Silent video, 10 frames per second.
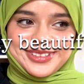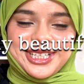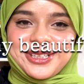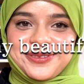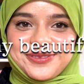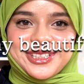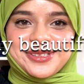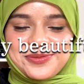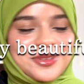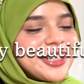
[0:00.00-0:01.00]
It
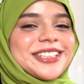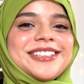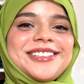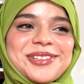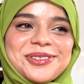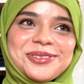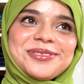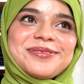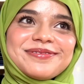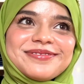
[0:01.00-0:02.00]
feels weird to
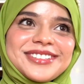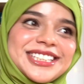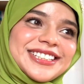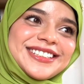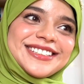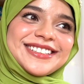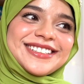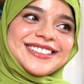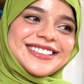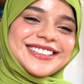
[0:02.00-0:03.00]

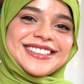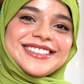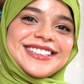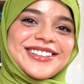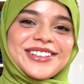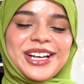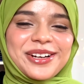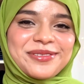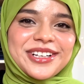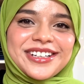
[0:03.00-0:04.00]
sit on
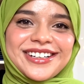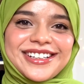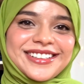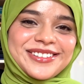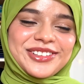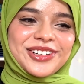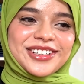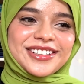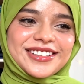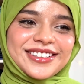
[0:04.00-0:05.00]
camera and talk
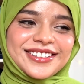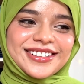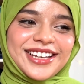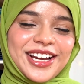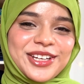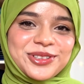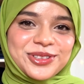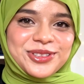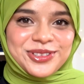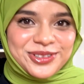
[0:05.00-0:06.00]
like I
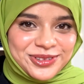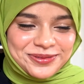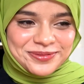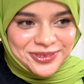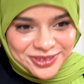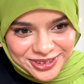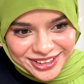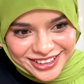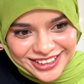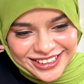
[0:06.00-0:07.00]
used to do before.
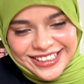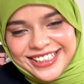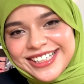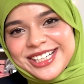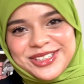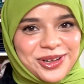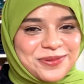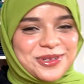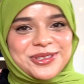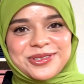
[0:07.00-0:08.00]
It's
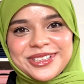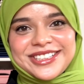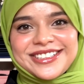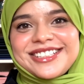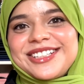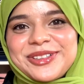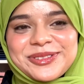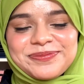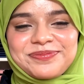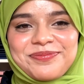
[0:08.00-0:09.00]
almost 2 years
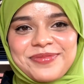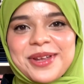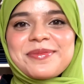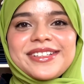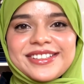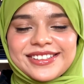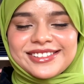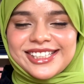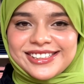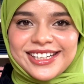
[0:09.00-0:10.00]
now, but
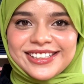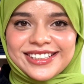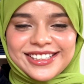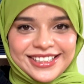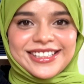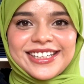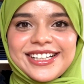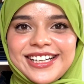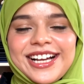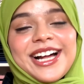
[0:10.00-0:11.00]
that's that.
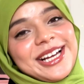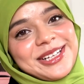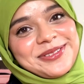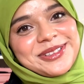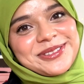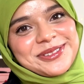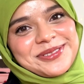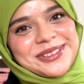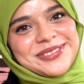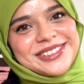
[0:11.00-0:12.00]
Hello, beautiful
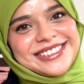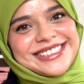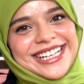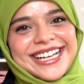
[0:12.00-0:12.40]
people.